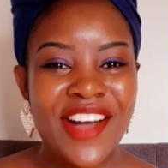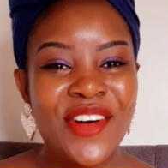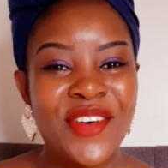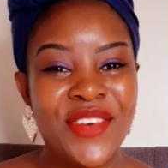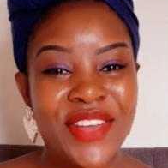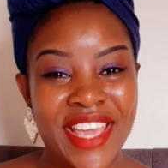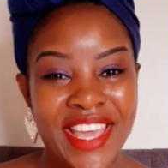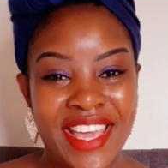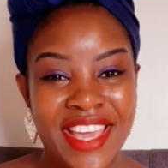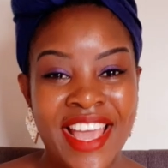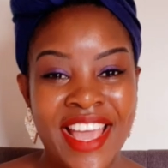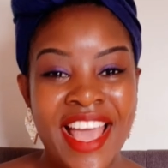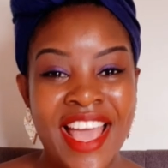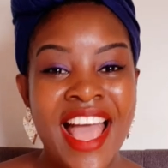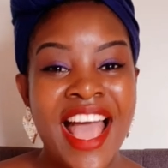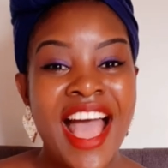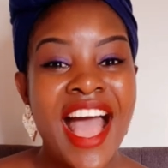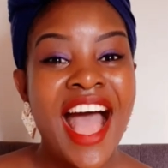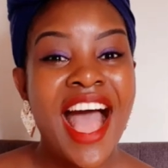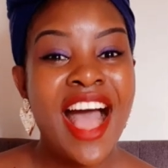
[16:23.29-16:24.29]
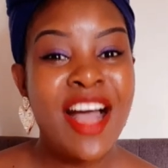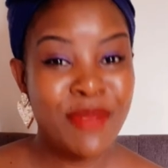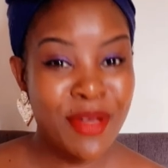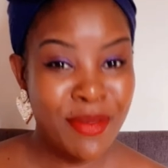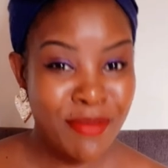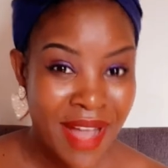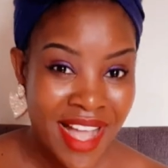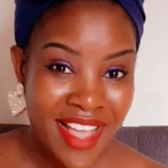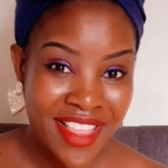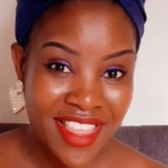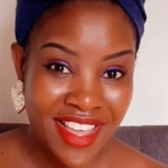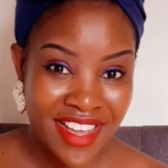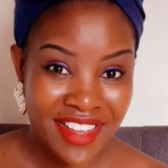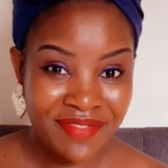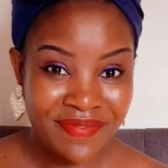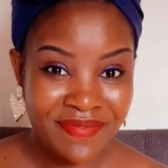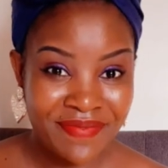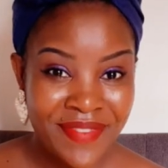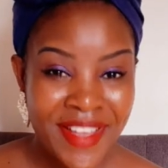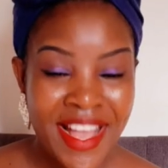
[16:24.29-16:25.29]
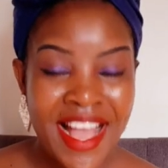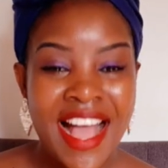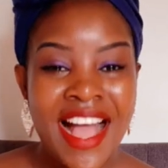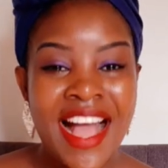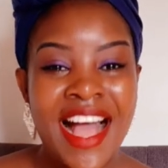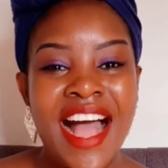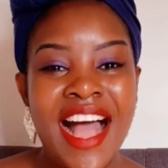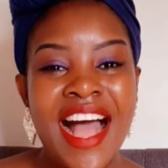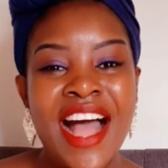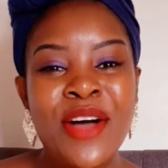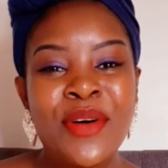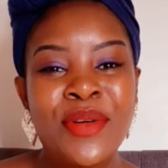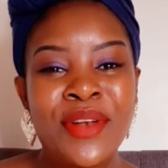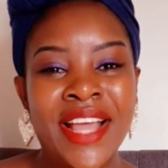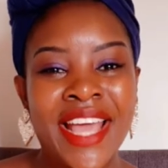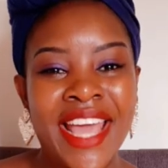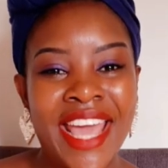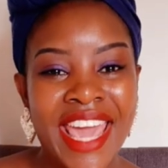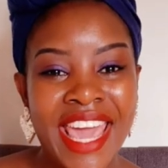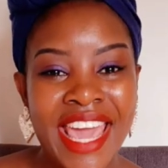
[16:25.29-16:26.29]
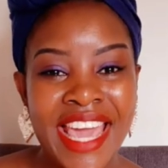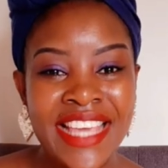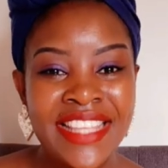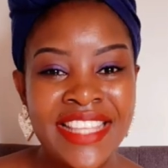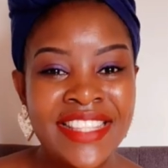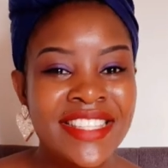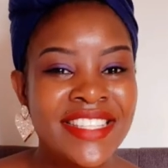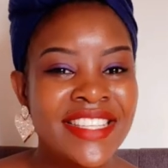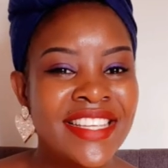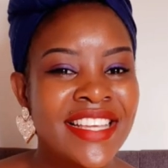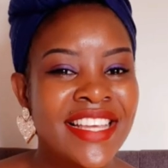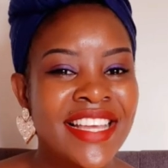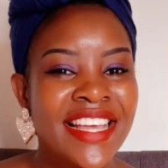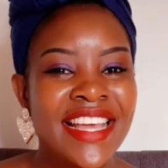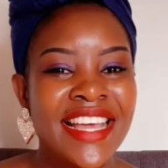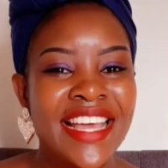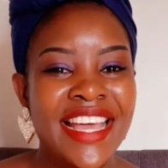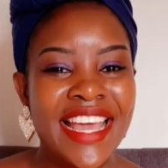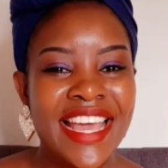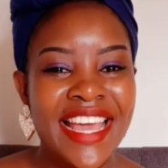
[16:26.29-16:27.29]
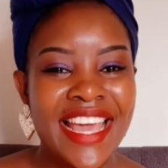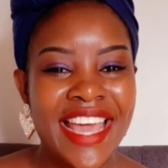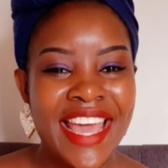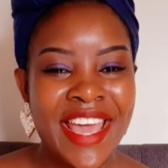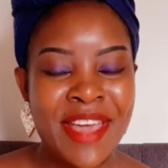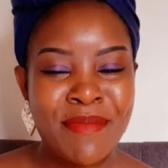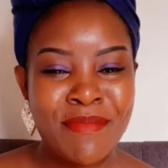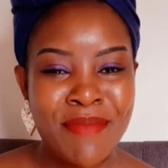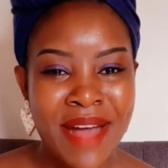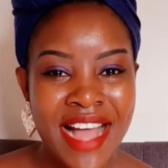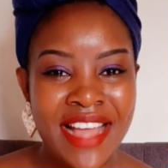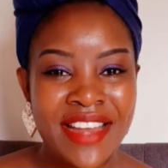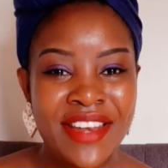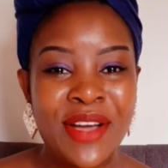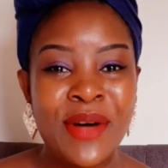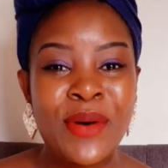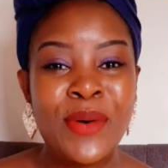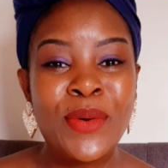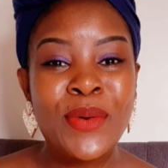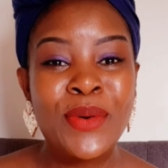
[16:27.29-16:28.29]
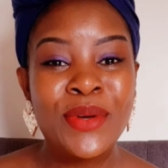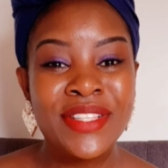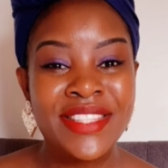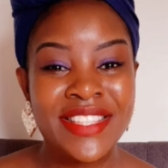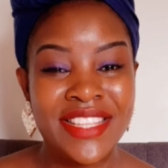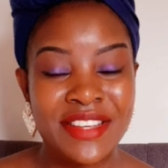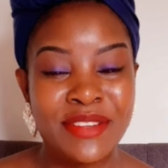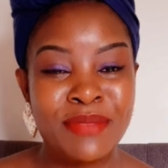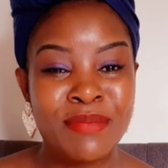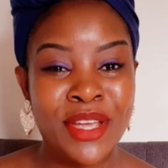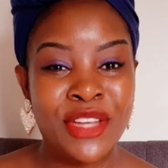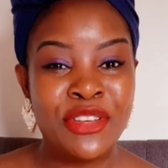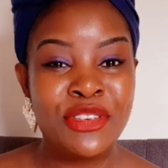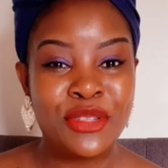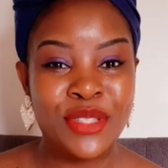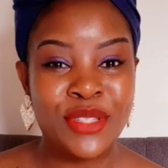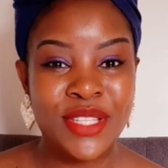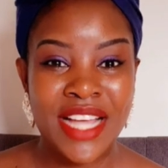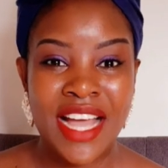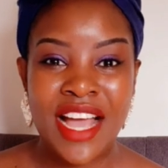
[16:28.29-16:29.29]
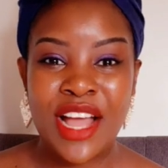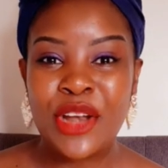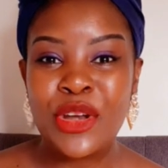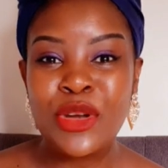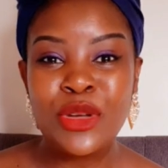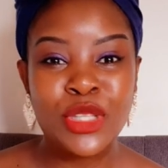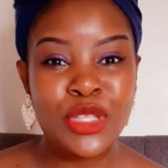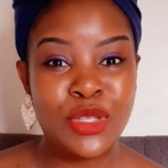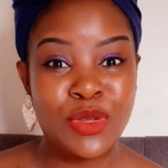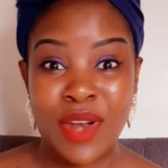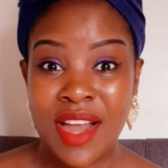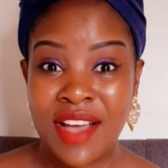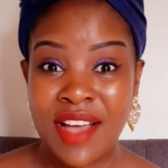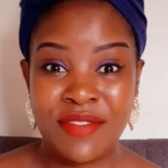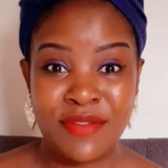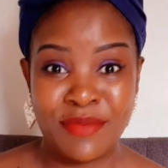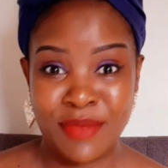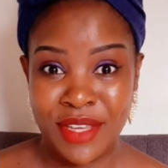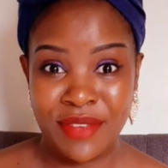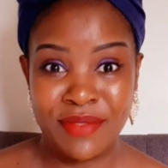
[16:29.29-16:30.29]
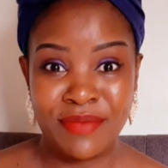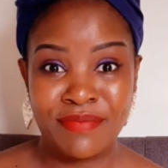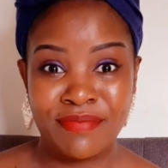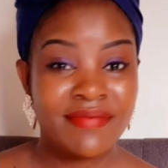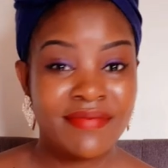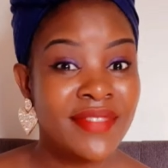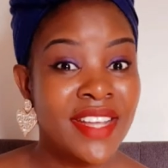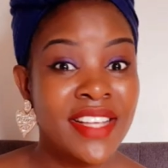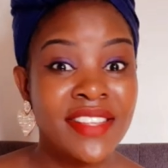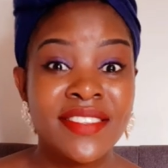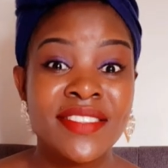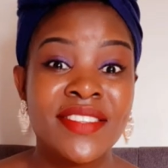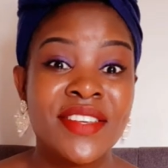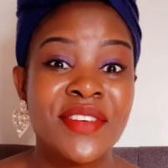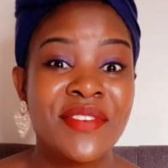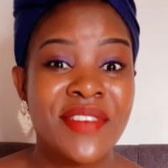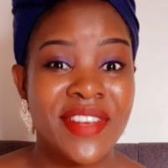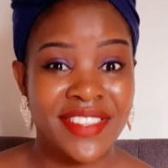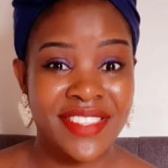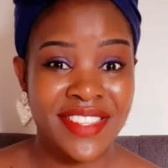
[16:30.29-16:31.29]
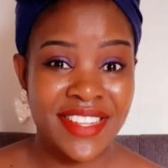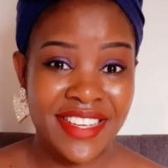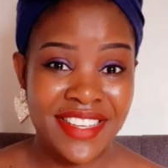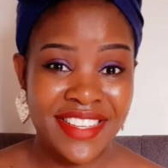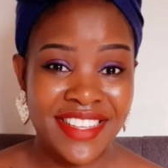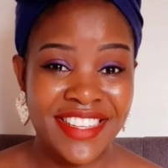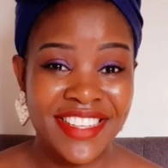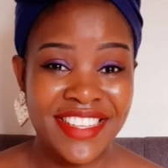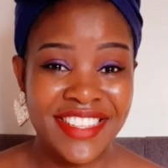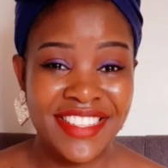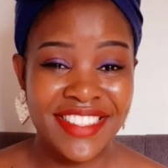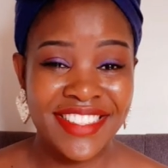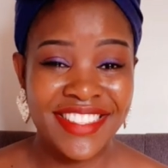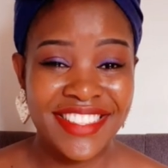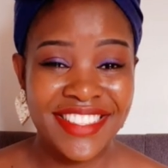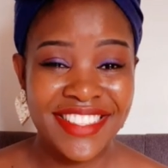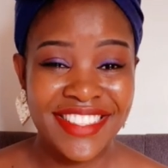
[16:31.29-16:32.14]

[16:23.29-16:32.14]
Okay, I'm a mother, I will hate a man who will tell my daughter not to love me. Seriously.